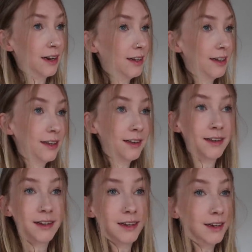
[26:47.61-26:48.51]
I
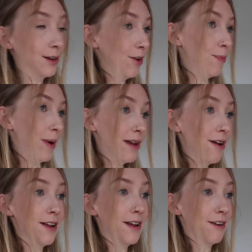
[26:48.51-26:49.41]
didn't go to bed
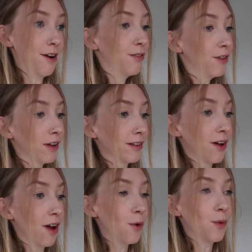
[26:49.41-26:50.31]
early enough last night.